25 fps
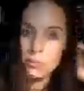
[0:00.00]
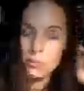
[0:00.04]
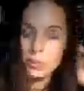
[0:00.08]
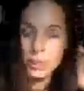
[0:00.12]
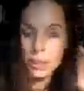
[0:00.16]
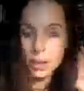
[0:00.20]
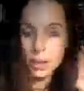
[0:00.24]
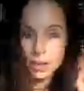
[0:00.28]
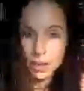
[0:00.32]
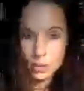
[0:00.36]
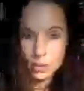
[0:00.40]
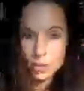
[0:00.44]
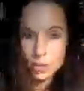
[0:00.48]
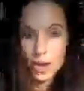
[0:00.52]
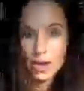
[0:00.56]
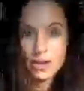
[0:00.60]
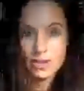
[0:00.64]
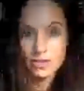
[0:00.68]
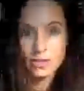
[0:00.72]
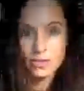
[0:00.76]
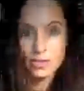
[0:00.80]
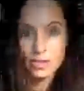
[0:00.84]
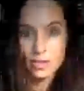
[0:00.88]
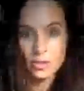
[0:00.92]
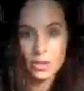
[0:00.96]
beyond
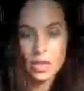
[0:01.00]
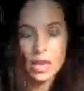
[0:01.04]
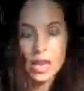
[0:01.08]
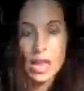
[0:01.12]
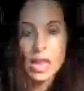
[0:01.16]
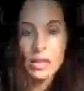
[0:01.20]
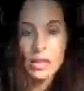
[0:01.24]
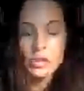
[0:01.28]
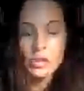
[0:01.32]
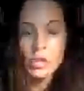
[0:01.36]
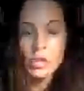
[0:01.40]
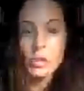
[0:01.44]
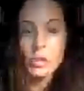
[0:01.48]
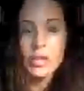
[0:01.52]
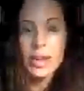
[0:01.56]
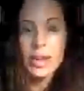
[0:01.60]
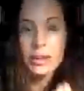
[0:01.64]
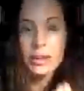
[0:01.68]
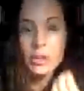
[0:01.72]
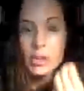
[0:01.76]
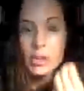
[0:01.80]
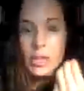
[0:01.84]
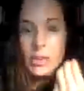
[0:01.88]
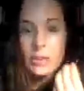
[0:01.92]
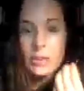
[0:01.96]
gratitude, do you allow
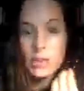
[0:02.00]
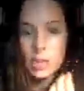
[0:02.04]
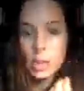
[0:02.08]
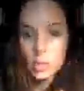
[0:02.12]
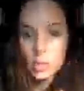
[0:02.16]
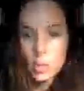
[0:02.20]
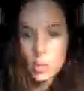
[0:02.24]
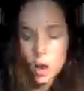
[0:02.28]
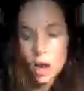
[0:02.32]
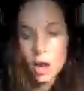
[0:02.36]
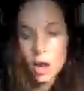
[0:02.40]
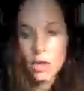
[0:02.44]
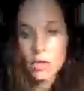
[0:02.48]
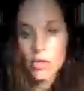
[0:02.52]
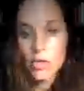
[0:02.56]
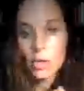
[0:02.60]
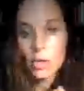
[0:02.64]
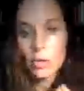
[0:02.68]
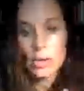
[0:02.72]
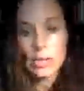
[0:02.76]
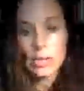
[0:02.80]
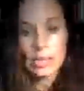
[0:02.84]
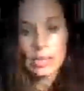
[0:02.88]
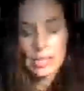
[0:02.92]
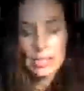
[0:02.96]
yourself to
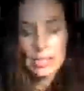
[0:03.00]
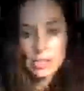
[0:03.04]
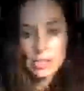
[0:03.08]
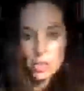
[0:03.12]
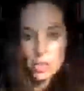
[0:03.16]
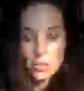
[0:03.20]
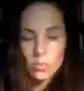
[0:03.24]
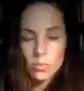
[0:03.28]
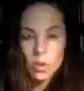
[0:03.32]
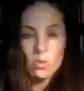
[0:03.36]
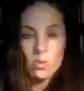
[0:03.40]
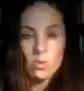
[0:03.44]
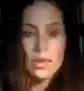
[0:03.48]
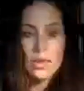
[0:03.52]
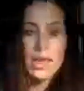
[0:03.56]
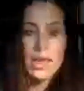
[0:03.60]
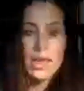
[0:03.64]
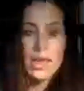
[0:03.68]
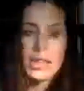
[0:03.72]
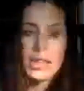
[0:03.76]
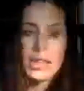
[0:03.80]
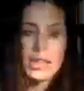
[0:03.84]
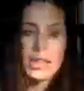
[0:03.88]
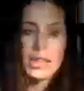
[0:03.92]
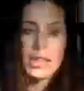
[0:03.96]
honor each moment
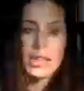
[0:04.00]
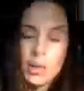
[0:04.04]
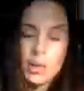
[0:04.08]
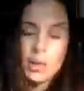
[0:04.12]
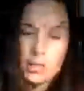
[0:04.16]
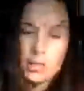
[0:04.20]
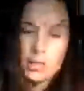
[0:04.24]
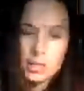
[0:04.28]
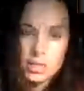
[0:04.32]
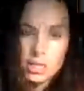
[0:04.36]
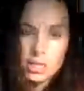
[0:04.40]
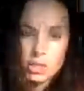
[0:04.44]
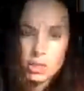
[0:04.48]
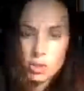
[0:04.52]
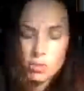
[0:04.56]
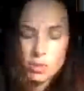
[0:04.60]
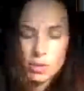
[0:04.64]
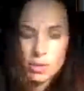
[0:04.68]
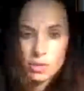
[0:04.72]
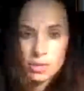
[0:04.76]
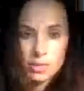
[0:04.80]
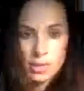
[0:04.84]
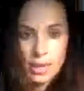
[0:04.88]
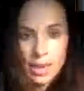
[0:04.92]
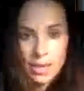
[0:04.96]
and each present
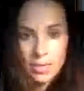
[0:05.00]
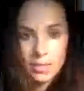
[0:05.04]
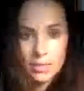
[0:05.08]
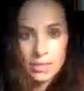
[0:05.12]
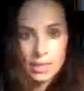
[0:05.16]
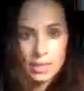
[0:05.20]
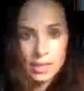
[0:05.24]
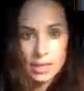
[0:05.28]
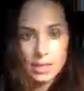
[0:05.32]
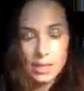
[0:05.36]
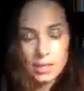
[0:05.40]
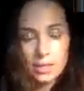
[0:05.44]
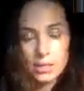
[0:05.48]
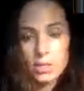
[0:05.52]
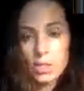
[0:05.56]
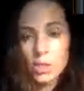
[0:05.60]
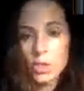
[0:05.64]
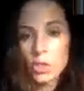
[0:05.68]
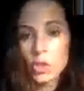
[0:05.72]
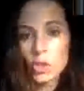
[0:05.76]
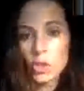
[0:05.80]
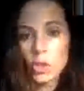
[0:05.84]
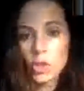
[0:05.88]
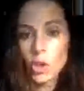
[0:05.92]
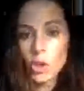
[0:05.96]
situation as it is? So
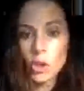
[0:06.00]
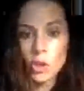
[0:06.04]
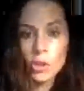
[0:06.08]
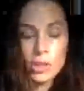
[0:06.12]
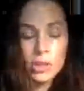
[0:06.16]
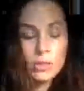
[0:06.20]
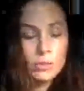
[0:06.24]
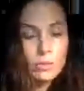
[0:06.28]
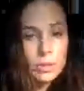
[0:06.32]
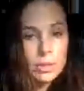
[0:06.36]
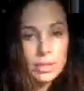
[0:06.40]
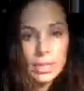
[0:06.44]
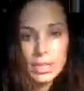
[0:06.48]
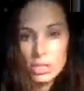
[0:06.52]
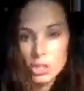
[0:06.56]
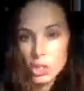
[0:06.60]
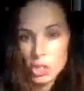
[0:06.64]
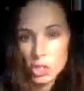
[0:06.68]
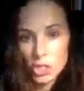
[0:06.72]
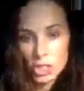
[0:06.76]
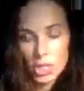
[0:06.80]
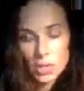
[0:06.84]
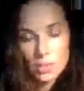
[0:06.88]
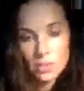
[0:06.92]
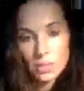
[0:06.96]
your current
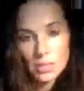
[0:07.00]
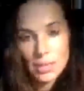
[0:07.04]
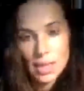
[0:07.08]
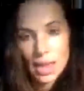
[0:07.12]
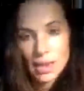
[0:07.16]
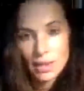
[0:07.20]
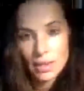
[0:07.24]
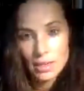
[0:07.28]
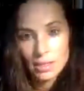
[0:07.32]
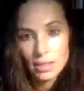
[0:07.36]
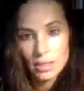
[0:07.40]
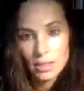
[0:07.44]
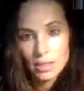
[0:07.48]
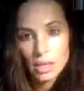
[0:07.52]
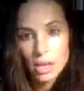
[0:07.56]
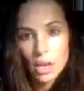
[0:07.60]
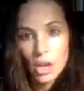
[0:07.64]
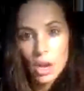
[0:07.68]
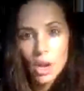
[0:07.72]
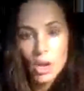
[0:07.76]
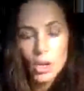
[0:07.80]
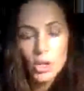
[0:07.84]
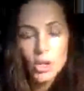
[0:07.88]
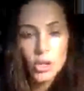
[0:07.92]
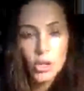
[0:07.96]
relationship status,
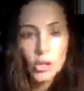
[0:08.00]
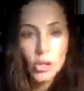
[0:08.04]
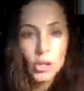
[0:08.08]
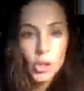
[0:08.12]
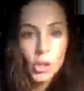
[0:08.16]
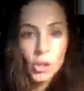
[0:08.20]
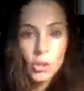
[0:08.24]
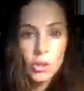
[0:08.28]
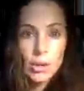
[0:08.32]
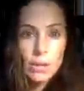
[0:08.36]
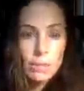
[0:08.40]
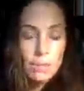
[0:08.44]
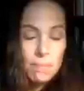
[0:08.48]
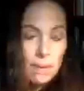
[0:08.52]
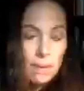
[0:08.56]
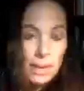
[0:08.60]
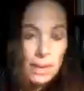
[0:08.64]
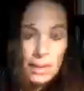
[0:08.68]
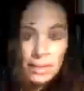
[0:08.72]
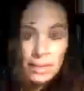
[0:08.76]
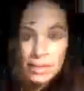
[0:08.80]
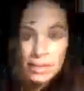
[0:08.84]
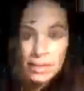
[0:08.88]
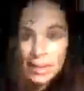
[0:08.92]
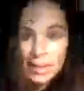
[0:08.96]
your current
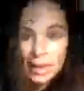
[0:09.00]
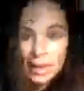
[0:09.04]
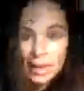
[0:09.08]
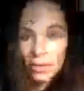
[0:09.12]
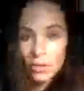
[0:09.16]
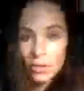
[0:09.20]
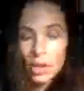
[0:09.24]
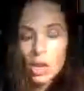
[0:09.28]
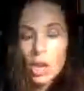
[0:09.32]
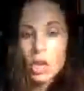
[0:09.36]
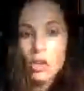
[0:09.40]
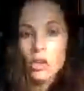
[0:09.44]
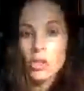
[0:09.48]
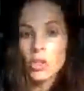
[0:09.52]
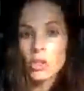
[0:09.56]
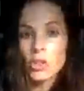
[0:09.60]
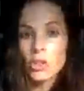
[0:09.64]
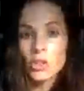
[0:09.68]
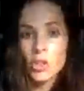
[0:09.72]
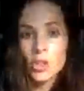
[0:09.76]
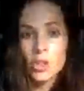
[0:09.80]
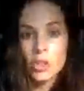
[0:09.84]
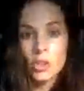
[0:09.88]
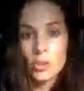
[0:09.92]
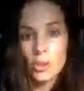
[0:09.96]
bank account, your
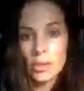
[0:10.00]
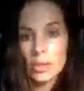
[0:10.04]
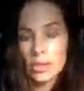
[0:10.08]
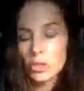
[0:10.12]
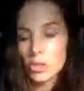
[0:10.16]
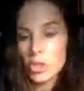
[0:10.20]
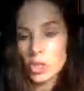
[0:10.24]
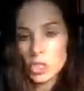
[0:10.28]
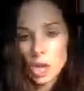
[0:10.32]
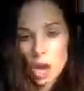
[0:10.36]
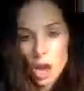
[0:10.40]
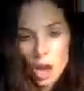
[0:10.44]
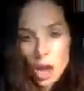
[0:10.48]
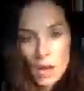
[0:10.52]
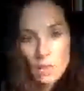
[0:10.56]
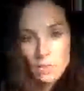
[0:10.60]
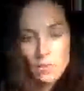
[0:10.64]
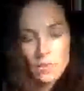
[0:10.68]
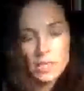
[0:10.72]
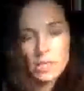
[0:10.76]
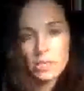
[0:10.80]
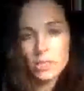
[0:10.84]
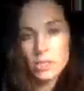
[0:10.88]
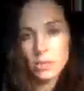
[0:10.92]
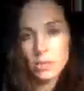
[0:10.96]
current
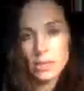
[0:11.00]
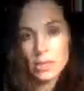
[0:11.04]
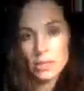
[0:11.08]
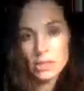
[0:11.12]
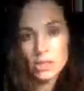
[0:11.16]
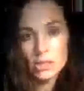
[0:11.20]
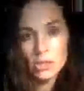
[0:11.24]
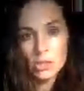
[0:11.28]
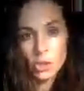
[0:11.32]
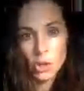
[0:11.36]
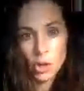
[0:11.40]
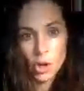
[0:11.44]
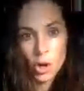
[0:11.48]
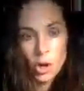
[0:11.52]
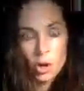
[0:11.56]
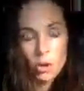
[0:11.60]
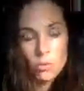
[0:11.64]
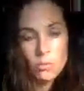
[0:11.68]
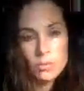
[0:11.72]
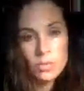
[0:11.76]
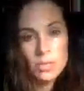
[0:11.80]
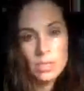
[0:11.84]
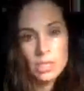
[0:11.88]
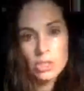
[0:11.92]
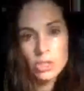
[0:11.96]
job situation, your
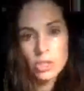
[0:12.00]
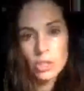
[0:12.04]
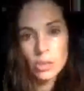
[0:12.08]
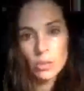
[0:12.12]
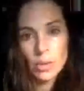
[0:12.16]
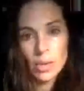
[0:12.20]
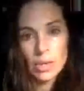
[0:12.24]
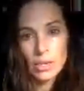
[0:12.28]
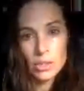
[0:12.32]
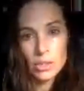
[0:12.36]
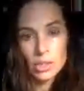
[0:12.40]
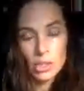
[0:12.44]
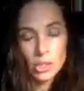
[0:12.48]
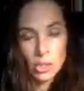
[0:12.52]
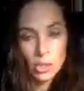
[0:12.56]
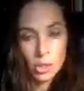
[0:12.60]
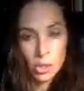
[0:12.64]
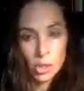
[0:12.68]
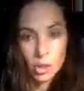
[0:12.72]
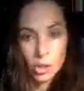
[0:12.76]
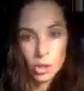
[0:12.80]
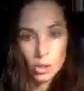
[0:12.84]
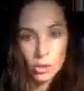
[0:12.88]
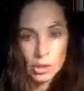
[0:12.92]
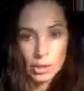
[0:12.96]
home situation,
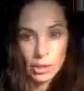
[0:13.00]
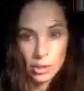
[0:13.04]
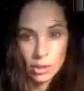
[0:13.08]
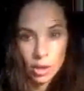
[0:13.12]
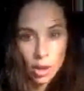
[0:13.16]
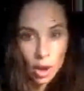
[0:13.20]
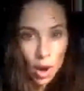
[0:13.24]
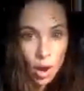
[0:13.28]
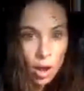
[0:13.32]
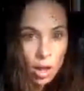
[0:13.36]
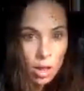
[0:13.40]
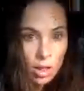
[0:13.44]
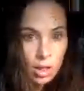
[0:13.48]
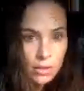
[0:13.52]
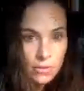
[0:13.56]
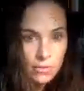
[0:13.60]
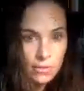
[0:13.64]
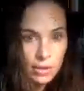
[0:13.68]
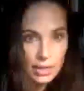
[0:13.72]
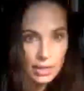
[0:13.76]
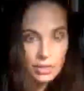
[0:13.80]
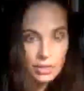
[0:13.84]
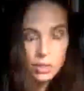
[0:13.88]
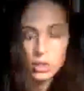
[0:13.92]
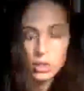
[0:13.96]
your career, all
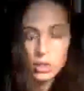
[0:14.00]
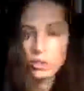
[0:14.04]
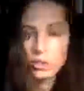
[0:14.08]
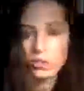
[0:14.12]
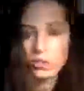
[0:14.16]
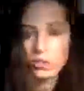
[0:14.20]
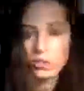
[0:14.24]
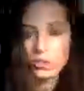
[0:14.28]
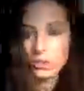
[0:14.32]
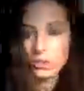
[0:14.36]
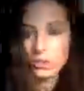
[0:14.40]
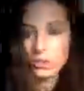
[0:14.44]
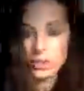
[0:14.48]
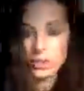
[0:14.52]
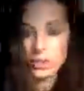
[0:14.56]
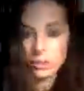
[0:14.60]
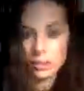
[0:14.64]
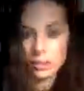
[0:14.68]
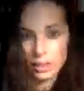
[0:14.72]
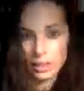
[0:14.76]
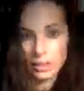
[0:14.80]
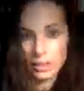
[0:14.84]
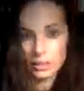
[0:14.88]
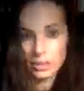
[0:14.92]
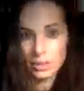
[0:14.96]
of it, your
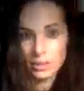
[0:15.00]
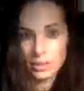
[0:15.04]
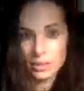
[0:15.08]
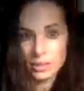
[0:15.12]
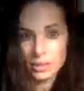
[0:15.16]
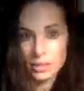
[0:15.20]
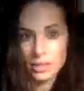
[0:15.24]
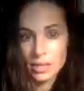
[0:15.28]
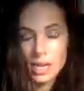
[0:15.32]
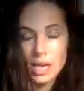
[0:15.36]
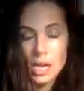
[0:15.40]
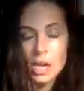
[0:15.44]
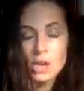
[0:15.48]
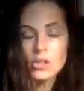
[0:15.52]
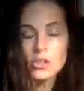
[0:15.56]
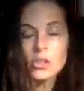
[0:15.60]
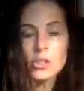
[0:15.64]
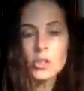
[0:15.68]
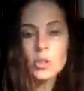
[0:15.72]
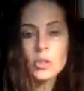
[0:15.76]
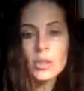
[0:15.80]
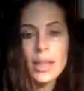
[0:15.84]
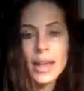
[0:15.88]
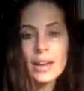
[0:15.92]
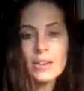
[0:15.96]
feelings,
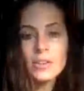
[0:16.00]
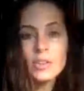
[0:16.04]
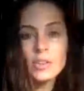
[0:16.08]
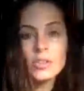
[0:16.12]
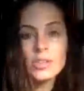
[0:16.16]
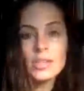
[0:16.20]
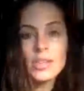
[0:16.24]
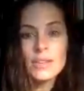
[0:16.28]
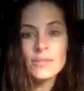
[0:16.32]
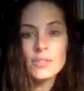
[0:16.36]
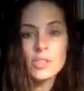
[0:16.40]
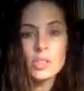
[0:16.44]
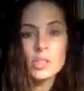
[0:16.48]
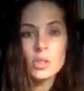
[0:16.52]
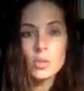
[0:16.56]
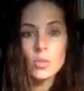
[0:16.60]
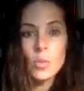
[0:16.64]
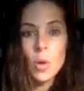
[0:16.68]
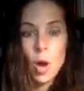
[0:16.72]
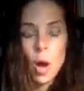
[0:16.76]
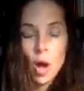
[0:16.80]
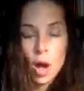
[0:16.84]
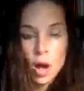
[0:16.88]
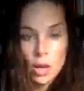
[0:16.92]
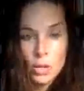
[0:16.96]
do you allow yourself
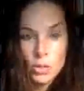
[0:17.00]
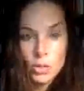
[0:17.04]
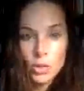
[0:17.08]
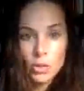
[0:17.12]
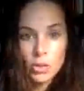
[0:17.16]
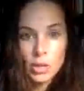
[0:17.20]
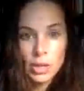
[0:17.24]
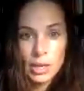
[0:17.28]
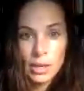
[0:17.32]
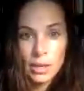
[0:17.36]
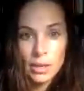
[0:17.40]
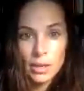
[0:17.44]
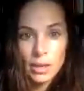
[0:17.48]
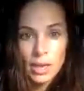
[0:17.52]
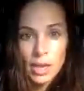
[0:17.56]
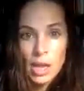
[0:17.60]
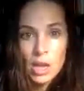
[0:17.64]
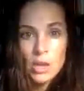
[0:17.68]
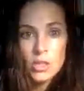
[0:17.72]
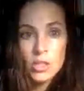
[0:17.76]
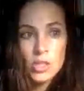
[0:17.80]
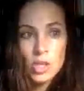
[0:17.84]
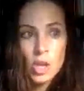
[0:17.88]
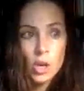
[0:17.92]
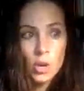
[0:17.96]
to honor it?
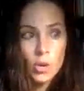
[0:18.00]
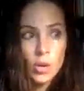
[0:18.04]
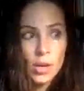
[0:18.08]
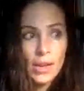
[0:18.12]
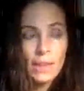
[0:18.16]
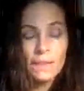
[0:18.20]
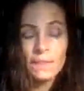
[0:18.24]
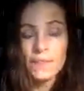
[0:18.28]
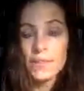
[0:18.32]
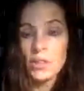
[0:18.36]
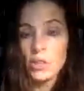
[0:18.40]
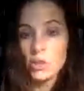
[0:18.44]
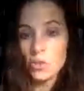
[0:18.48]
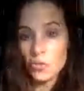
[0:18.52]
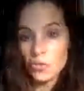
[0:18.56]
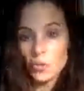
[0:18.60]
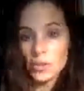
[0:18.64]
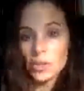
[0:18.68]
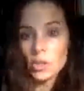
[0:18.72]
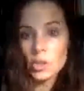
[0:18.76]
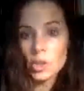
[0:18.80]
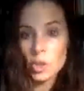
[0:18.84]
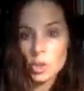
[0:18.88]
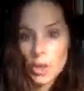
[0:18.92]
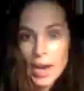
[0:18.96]
So if you
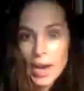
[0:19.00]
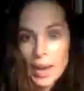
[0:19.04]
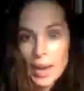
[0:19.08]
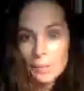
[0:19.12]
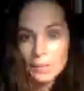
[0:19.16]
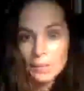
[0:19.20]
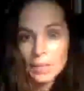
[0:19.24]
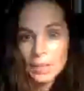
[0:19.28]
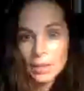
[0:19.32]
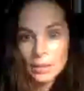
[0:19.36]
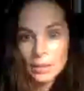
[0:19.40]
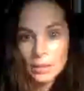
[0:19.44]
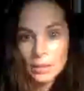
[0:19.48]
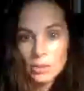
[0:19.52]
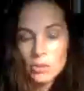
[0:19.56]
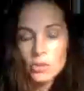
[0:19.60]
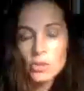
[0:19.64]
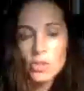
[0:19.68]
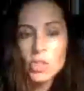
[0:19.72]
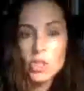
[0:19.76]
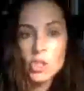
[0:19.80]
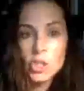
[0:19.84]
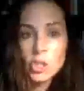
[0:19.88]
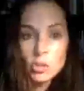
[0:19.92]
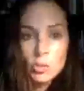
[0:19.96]
feel crappy,
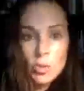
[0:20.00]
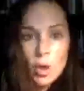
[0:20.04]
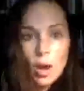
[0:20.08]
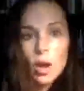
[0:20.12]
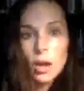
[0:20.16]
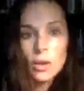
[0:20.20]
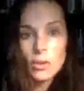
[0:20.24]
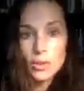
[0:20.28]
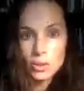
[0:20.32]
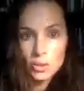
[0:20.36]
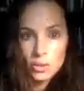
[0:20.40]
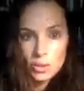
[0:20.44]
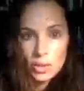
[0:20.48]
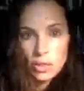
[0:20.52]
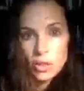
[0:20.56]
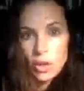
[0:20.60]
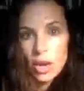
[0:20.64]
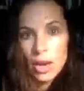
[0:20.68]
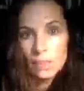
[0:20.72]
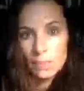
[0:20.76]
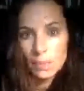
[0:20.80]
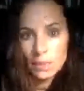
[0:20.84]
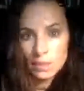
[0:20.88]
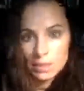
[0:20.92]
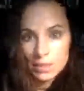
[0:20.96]
do you honor the
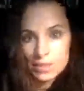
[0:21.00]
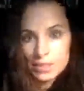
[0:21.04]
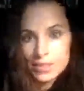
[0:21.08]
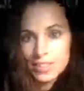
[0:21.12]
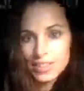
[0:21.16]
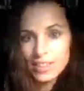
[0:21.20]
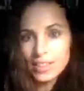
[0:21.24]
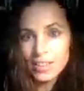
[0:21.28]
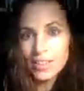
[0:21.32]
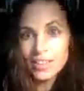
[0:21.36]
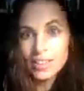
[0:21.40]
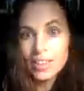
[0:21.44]
crappiness?